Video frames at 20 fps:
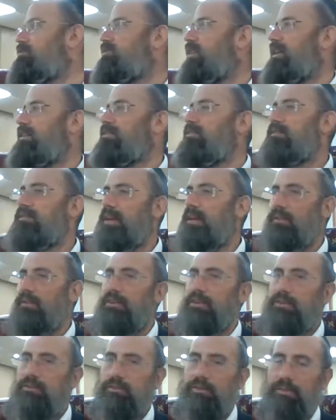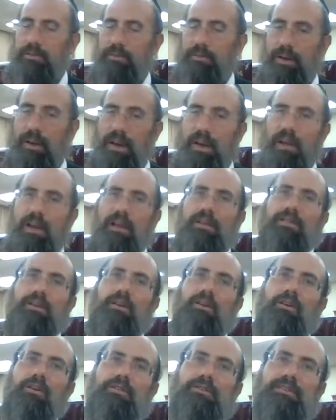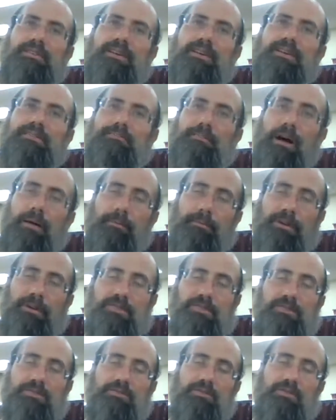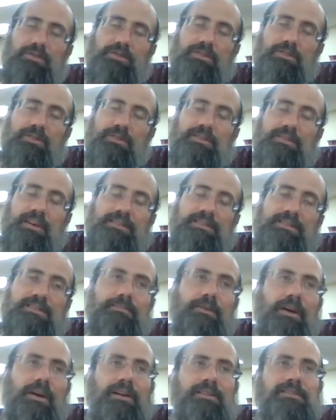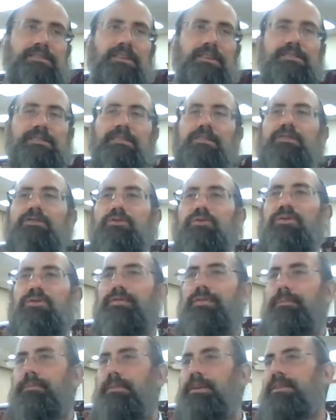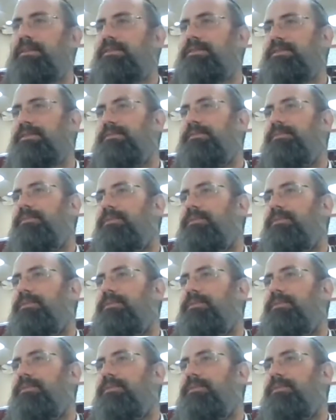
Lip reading: trying to delve into it. The Gaon says, Mama mentions this also, is that Simcha and Sasa are 2 different midas.